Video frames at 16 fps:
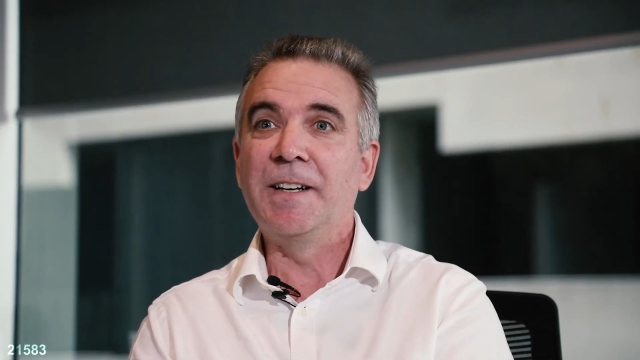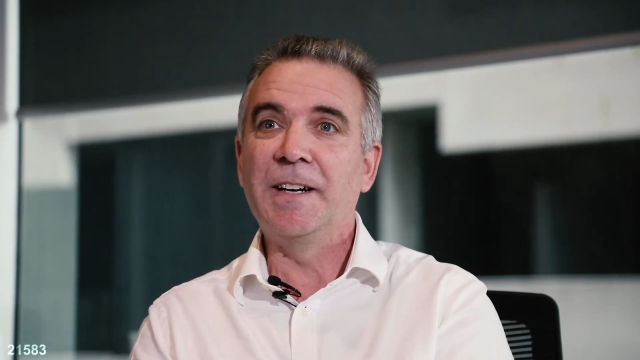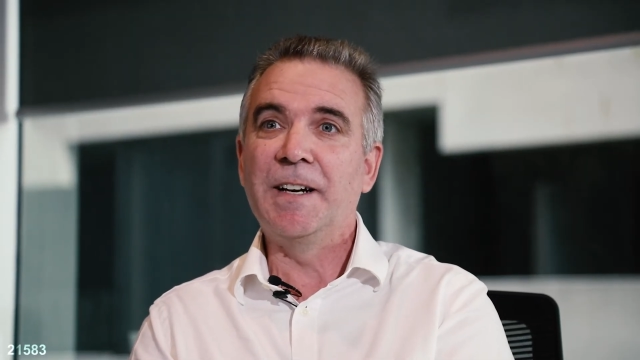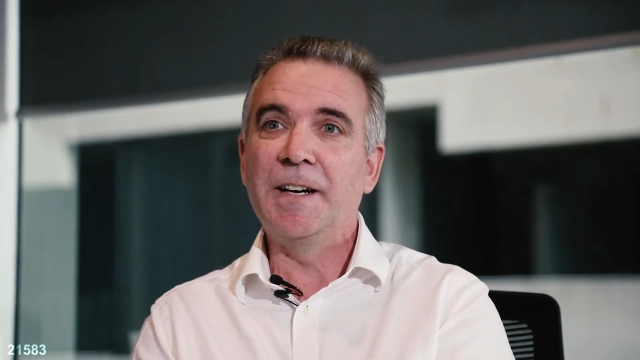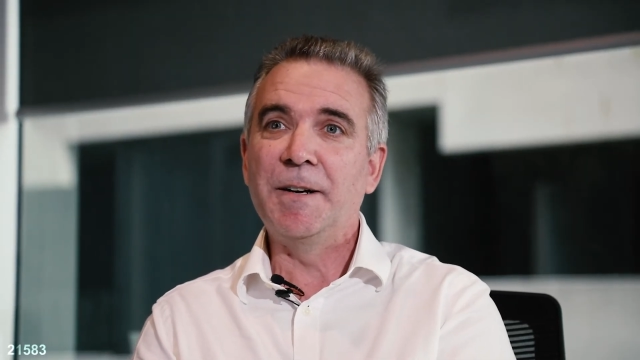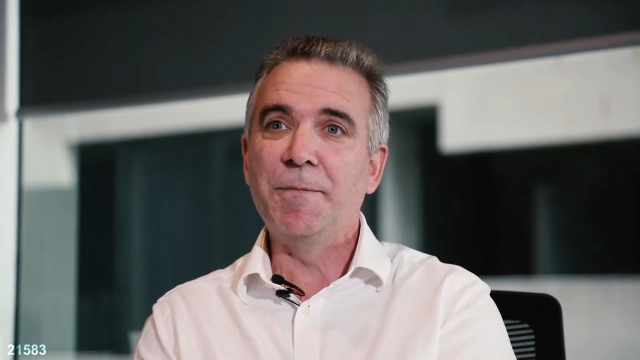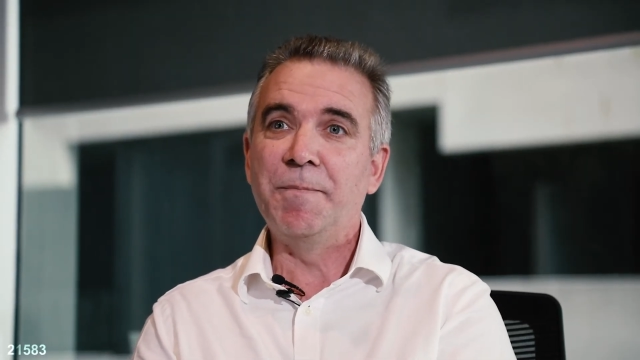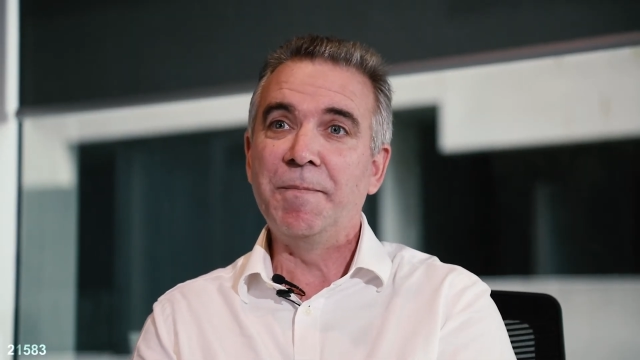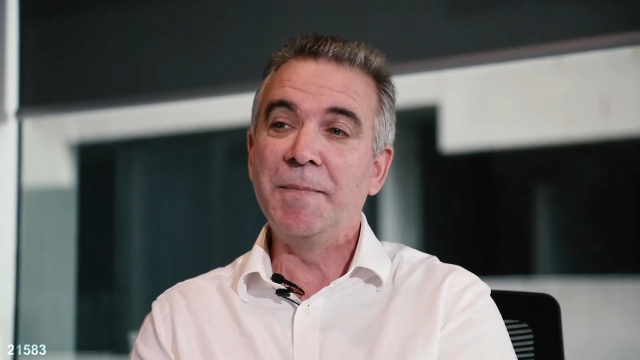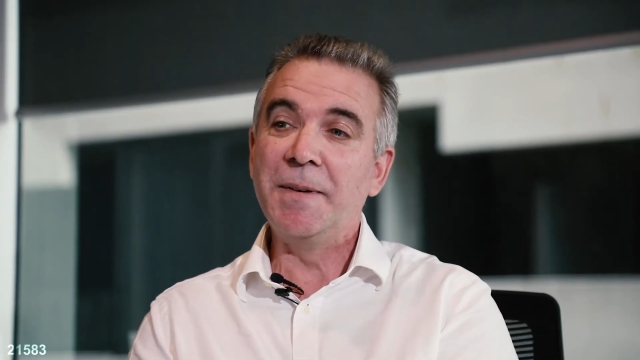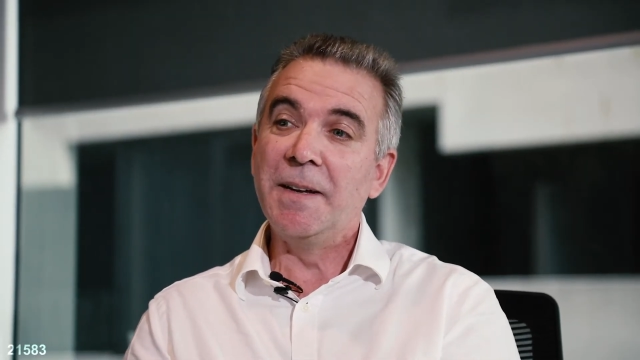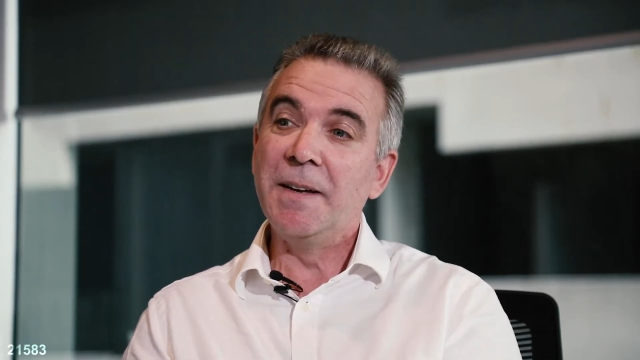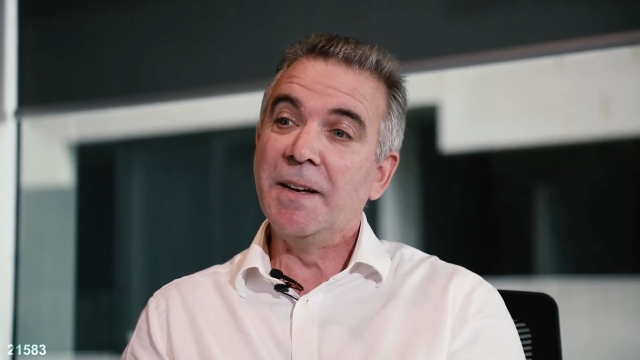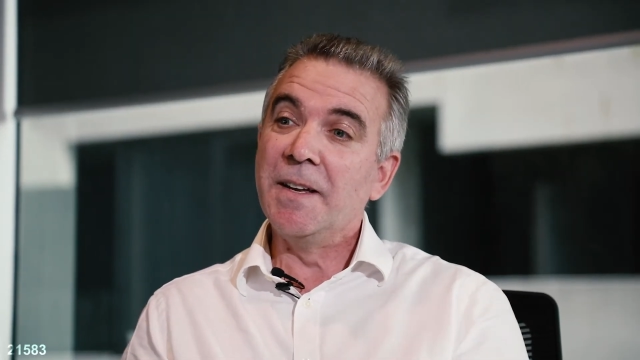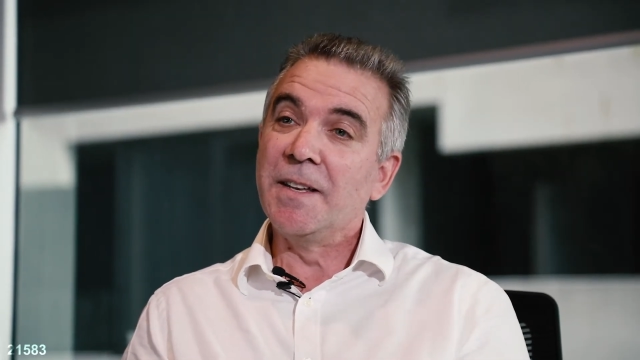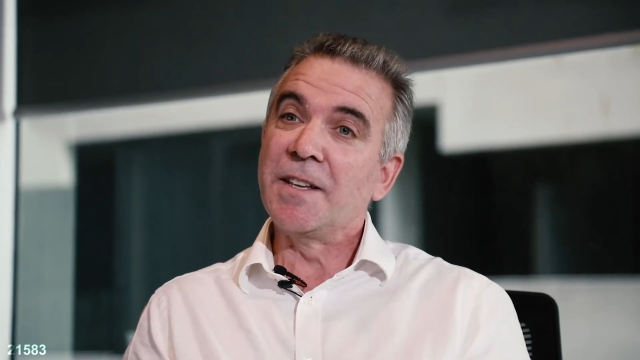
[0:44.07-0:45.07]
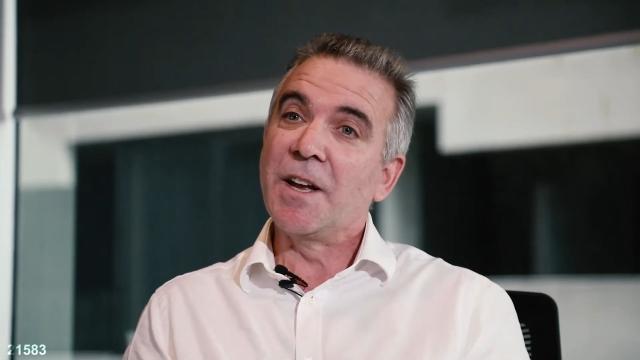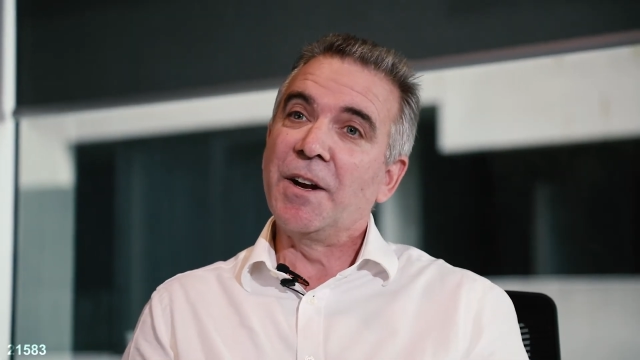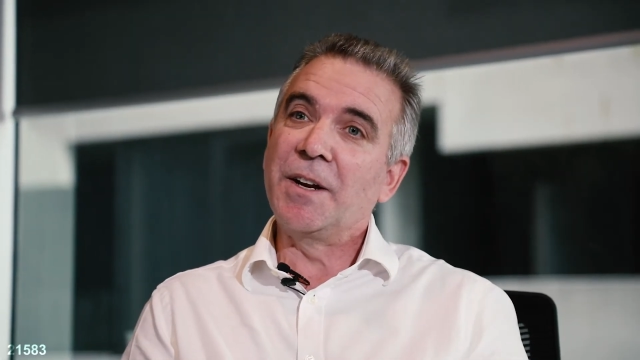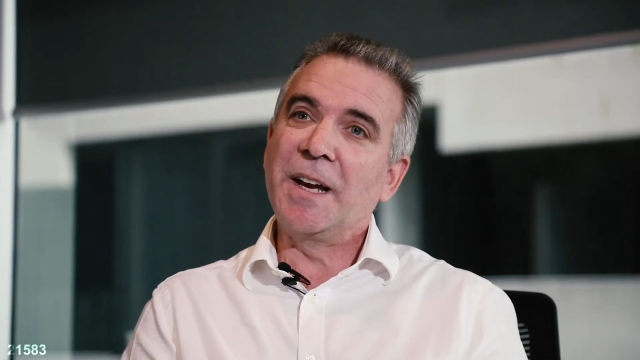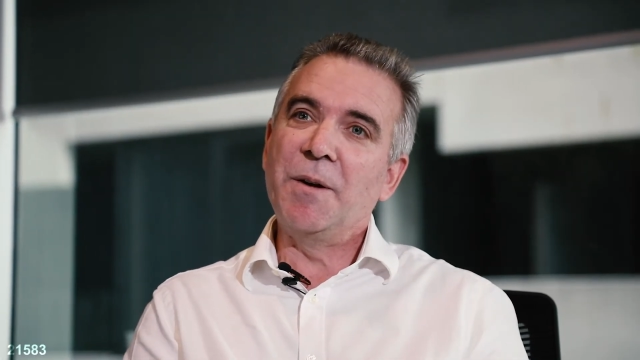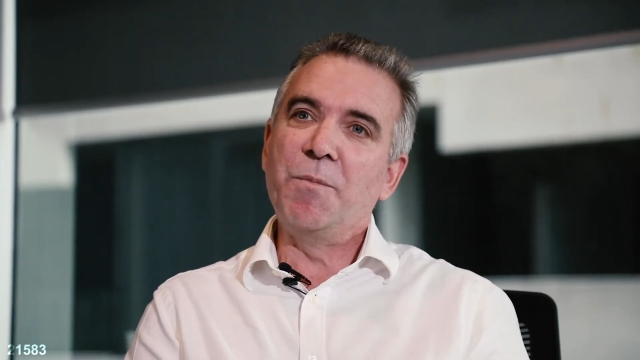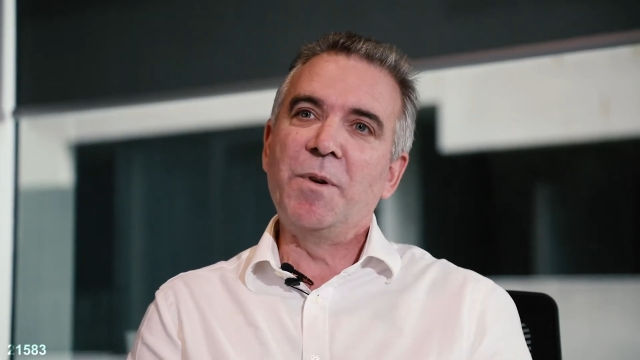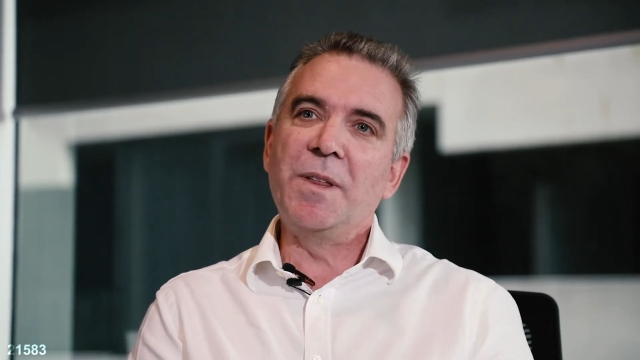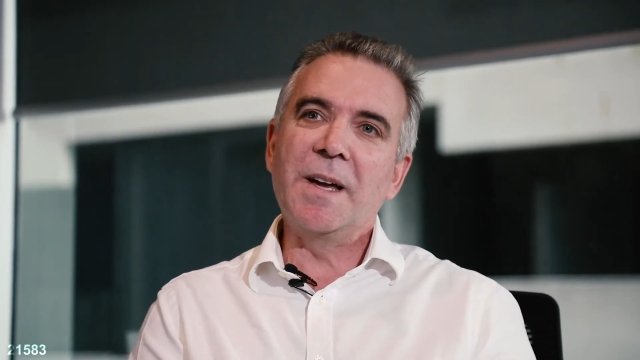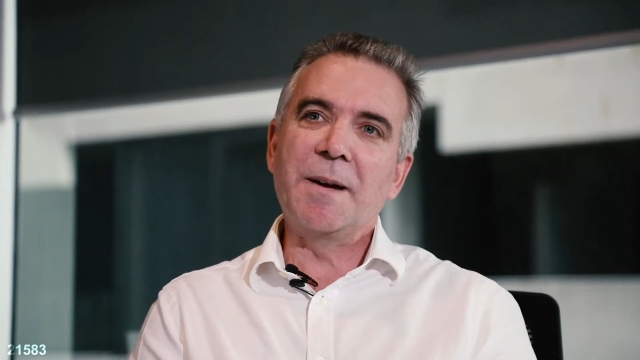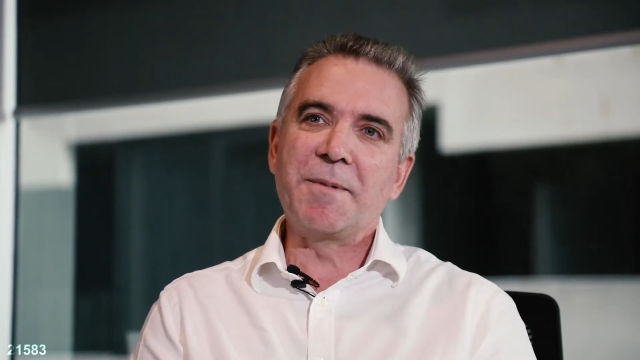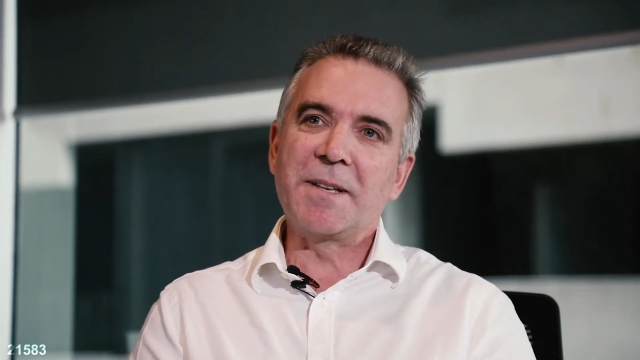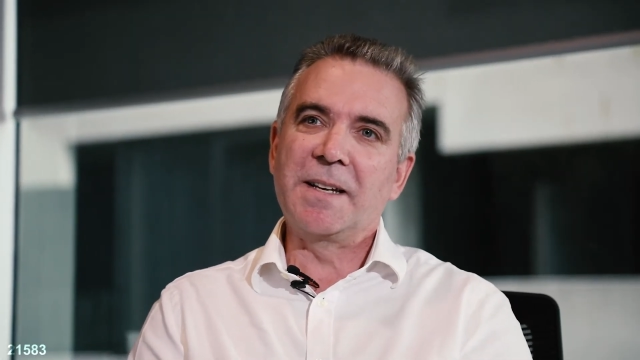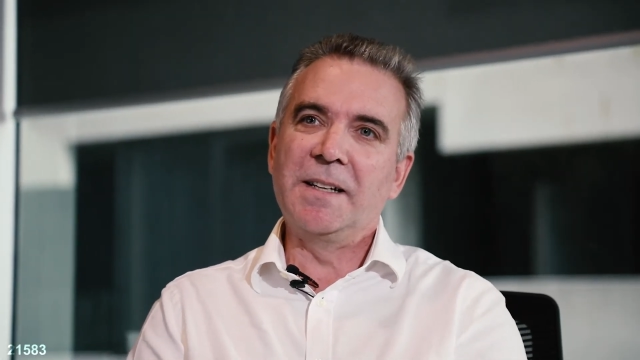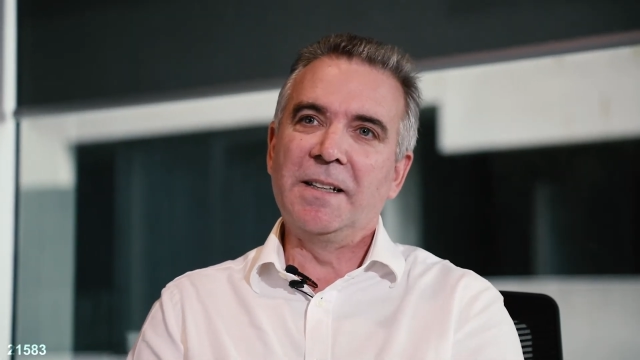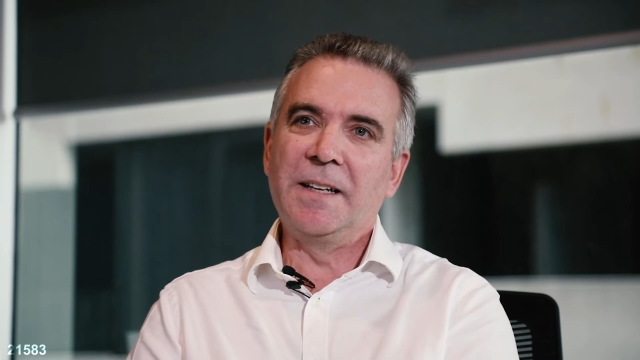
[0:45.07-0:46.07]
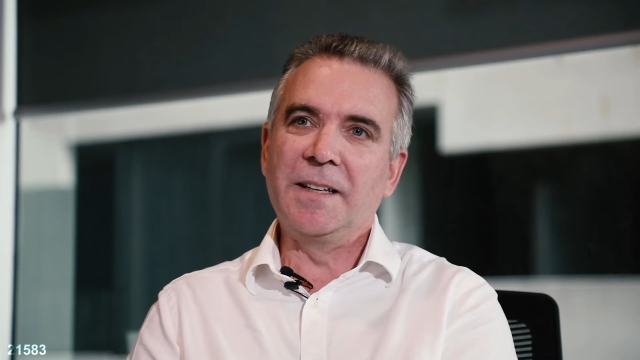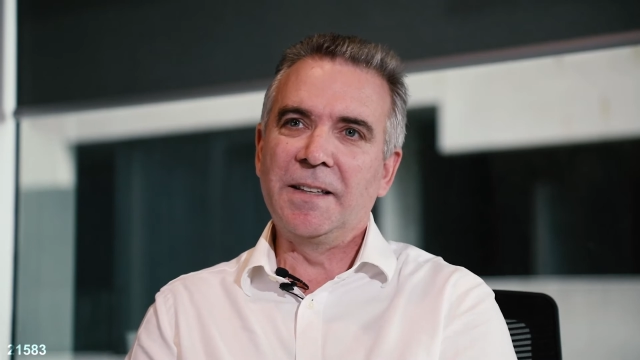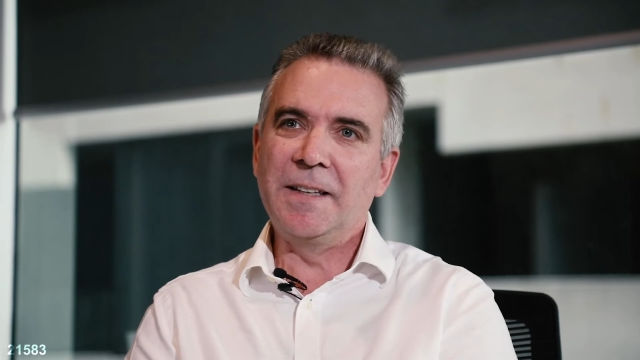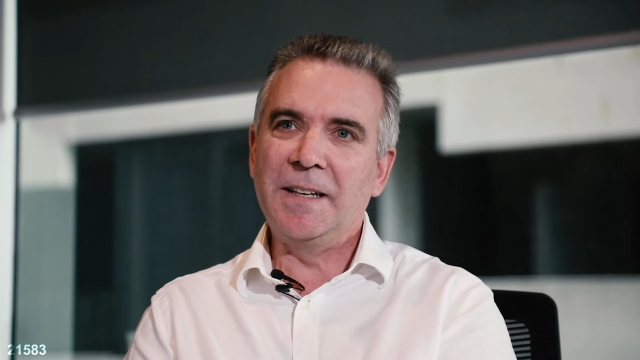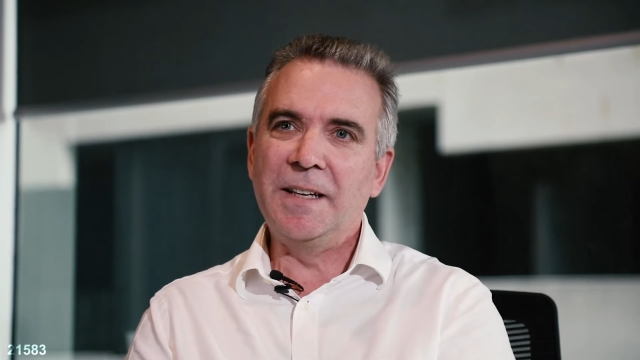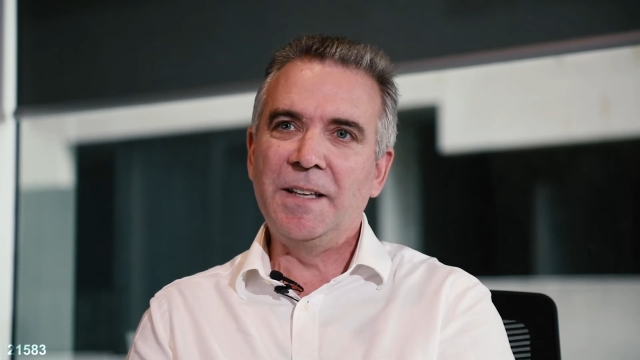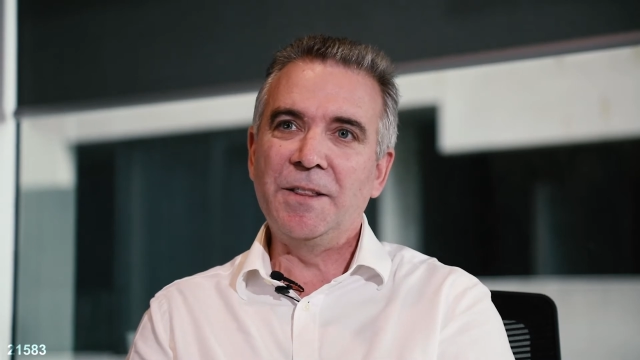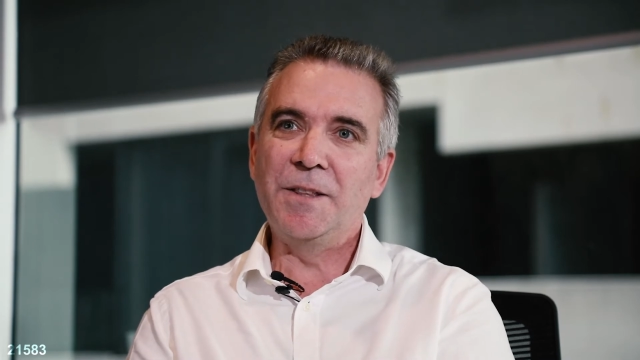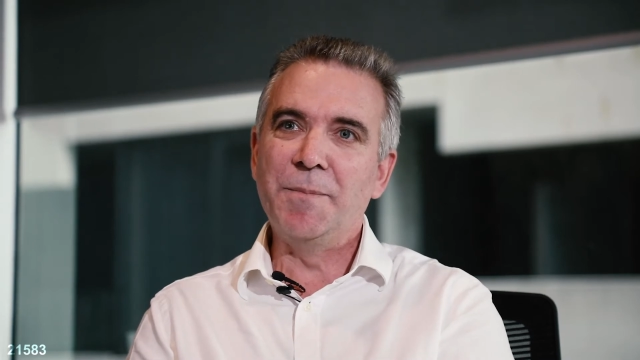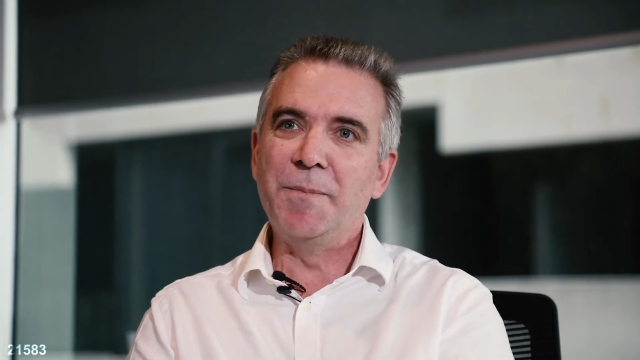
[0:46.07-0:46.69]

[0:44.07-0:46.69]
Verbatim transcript: Um, so again, with upskilling the, the